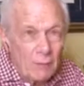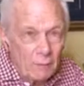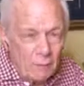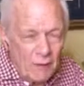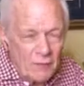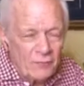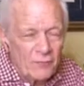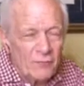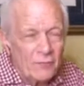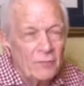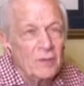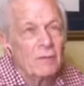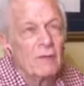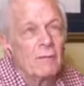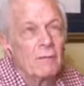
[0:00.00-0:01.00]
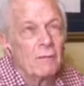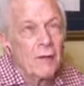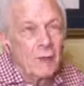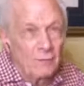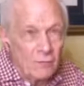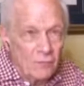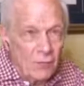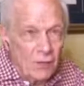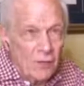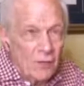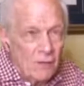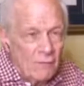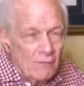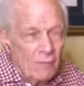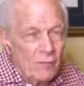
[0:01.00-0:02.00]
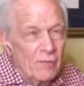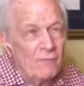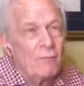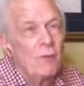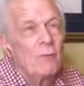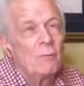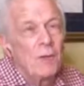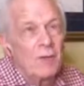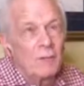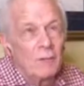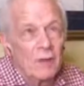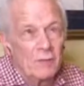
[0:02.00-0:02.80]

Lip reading: raised $1,300 for the food pantry.